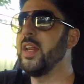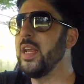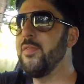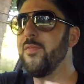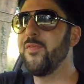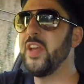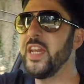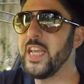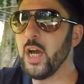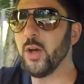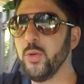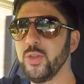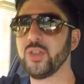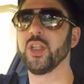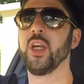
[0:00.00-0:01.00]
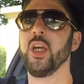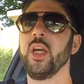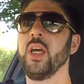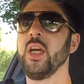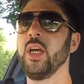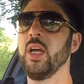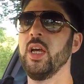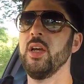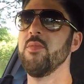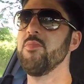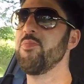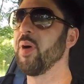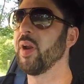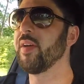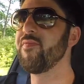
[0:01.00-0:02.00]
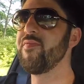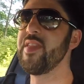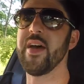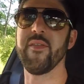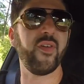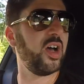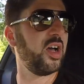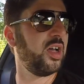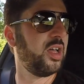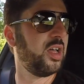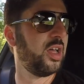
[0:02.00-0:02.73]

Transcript: it in videos, but I've never